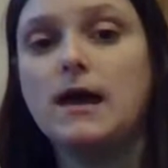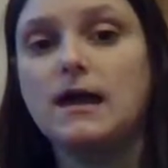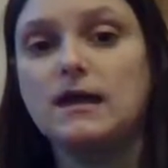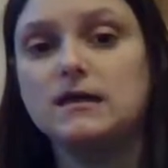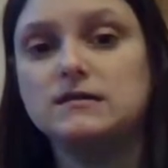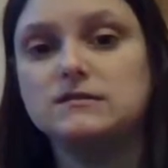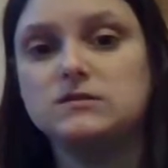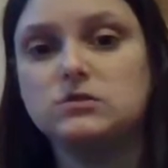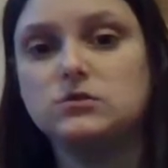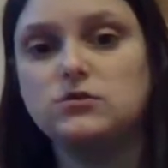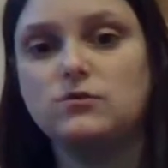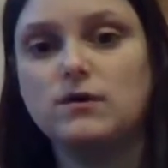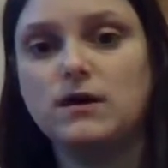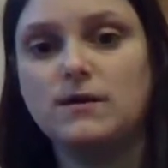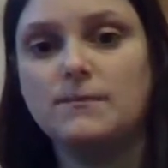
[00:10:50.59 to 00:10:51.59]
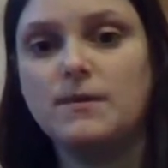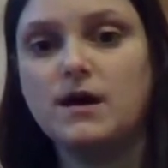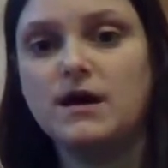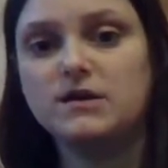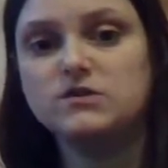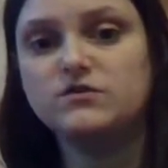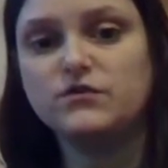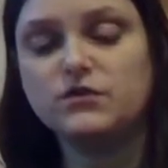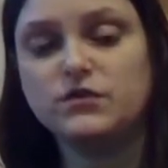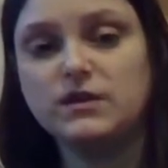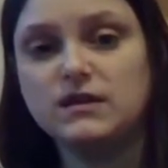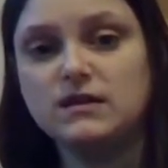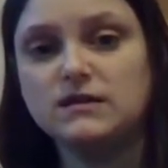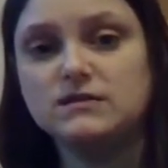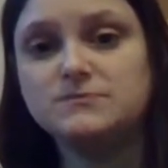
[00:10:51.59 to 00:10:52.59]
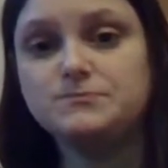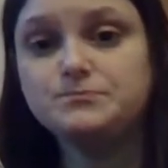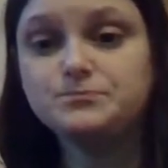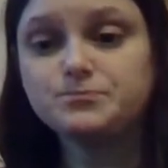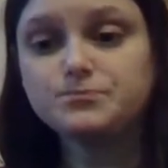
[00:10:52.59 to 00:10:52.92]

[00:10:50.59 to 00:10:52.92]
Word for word: and to um, hunt for things.